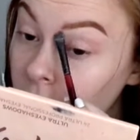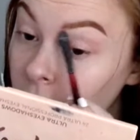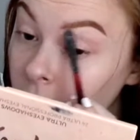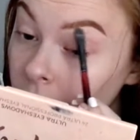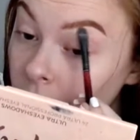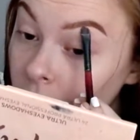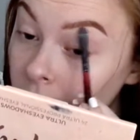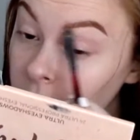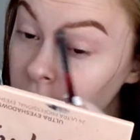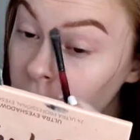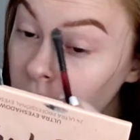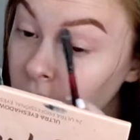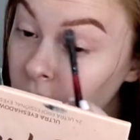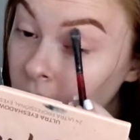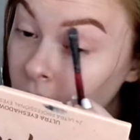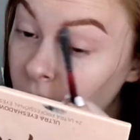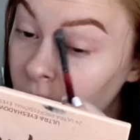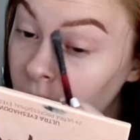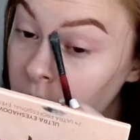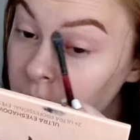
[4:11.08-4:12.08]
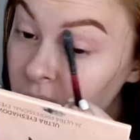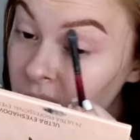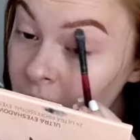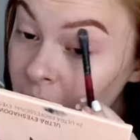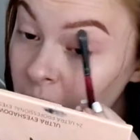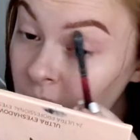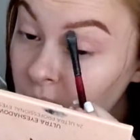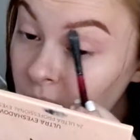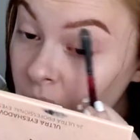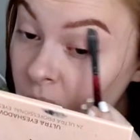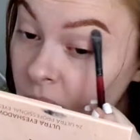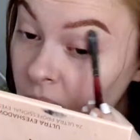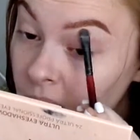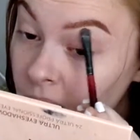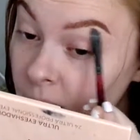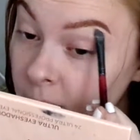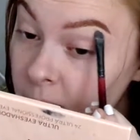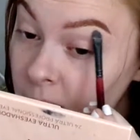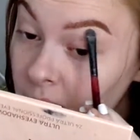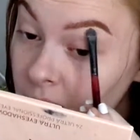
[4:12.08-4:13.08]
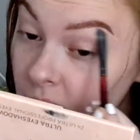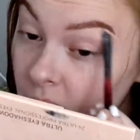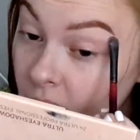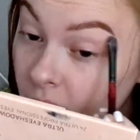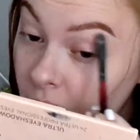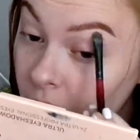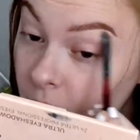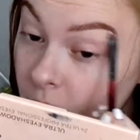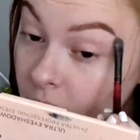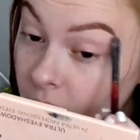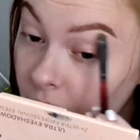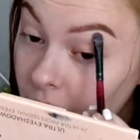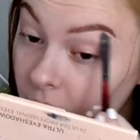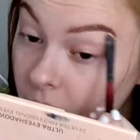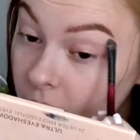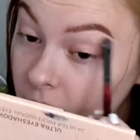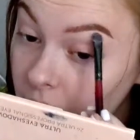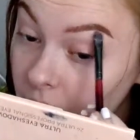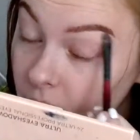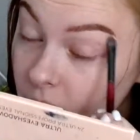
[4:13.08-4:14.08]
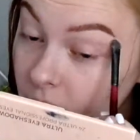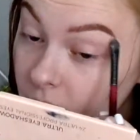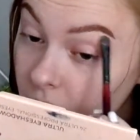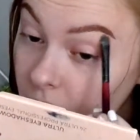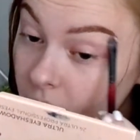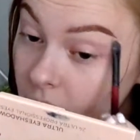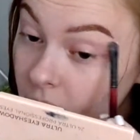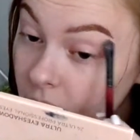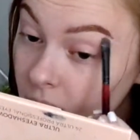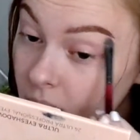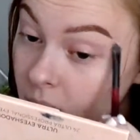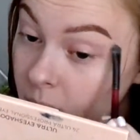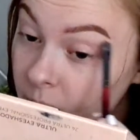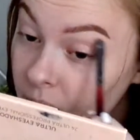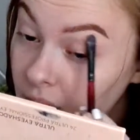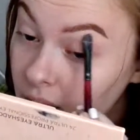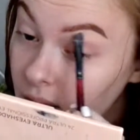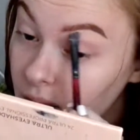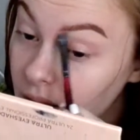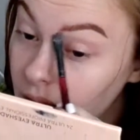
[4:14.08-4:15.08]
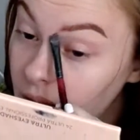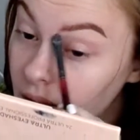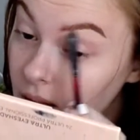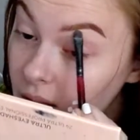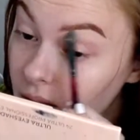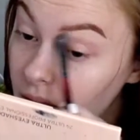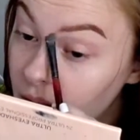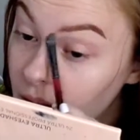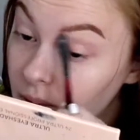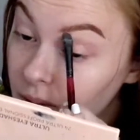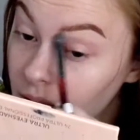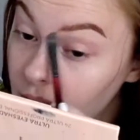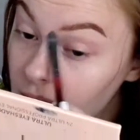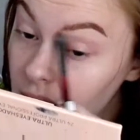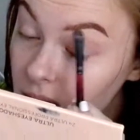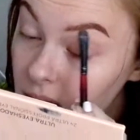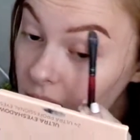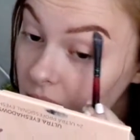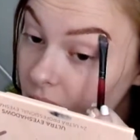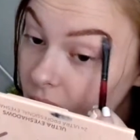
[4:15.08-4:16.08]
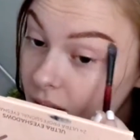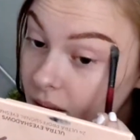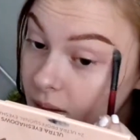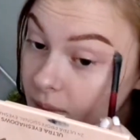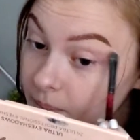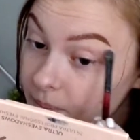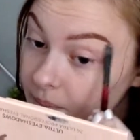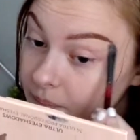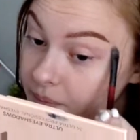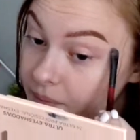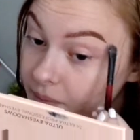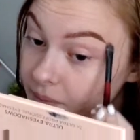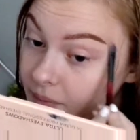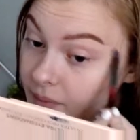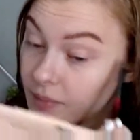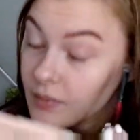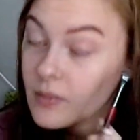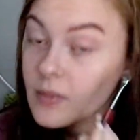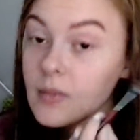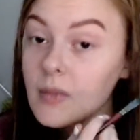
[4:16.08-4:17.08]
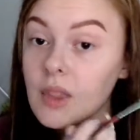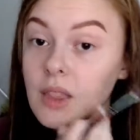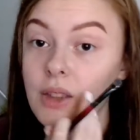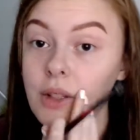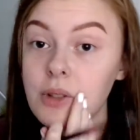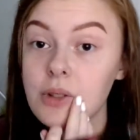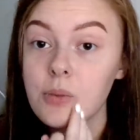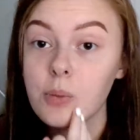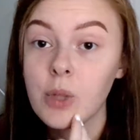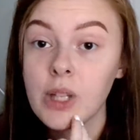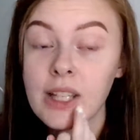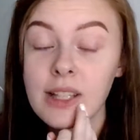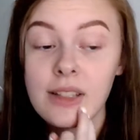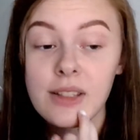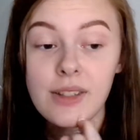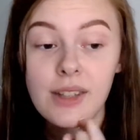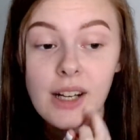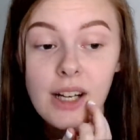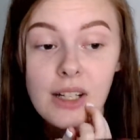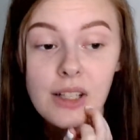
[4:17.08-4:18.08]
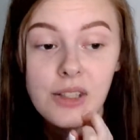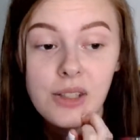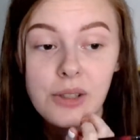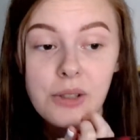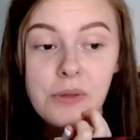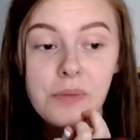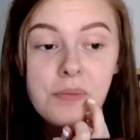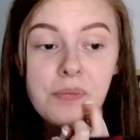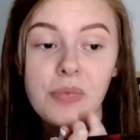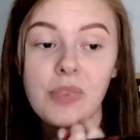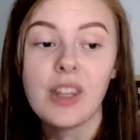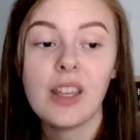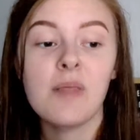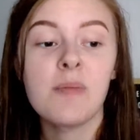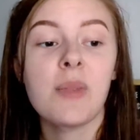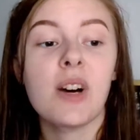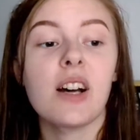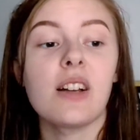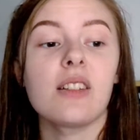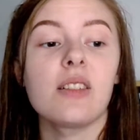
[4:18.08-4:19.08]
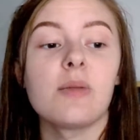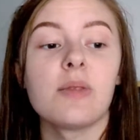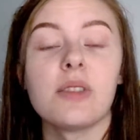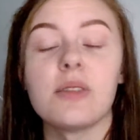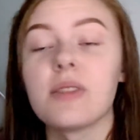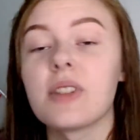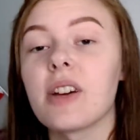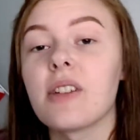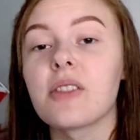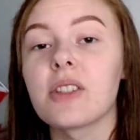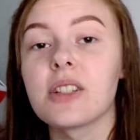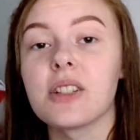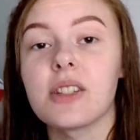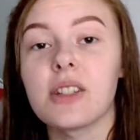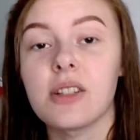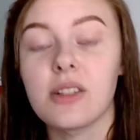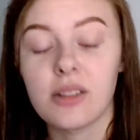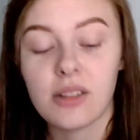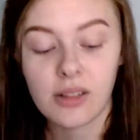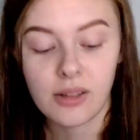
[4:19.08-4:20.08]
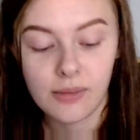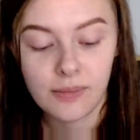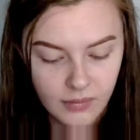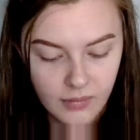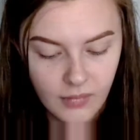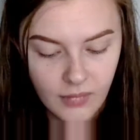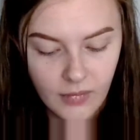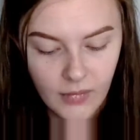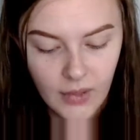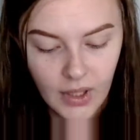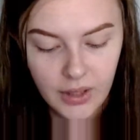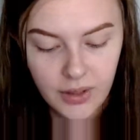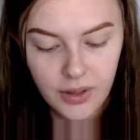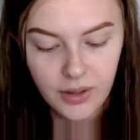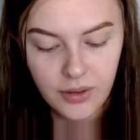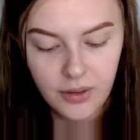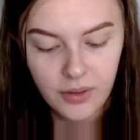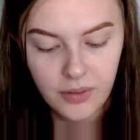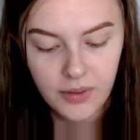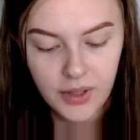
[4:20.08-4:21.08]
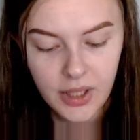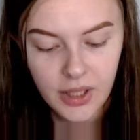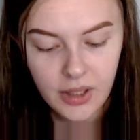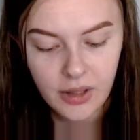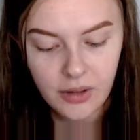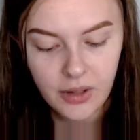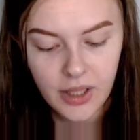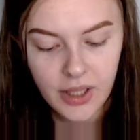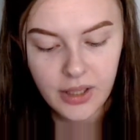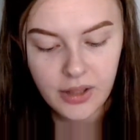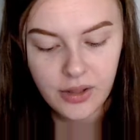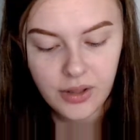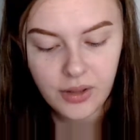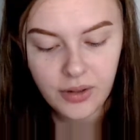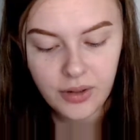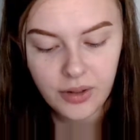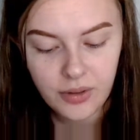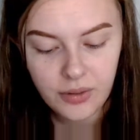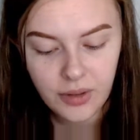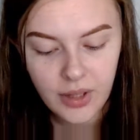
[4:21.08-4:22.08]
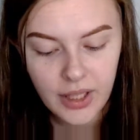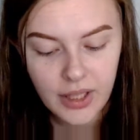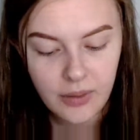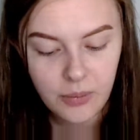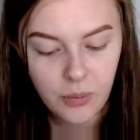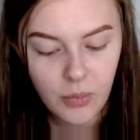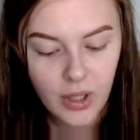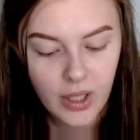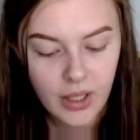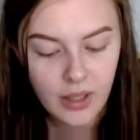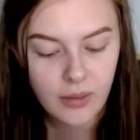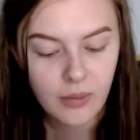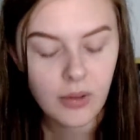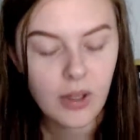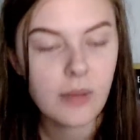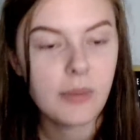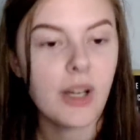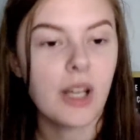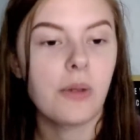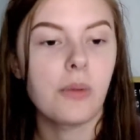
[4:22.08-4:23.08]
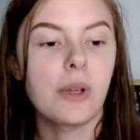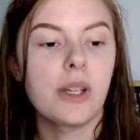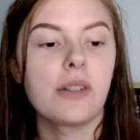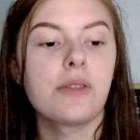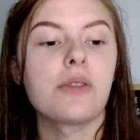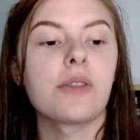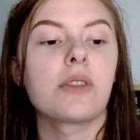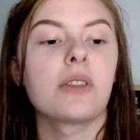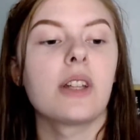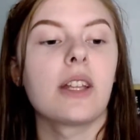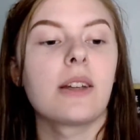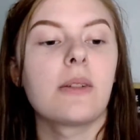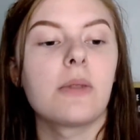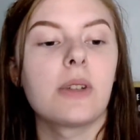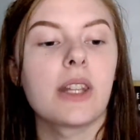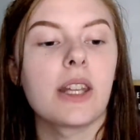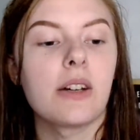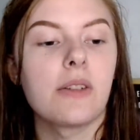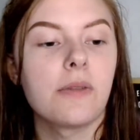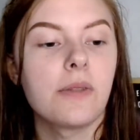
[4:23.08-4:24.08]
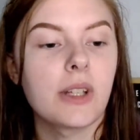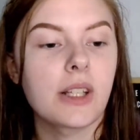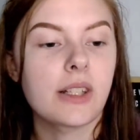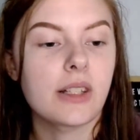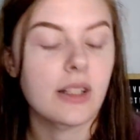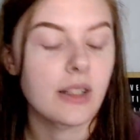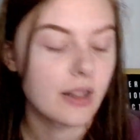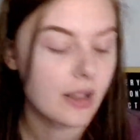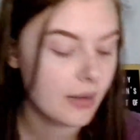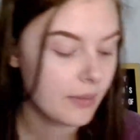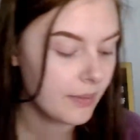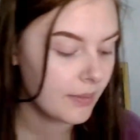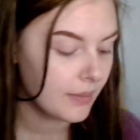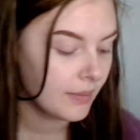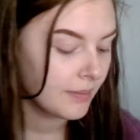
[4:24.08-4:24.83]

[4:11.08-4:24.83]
Y'all know I wouldn't be who I am today without a little bit of concealer. Those wings that I do, impossible without concealer. I should do a video where I show you what my wings look like without fixing them.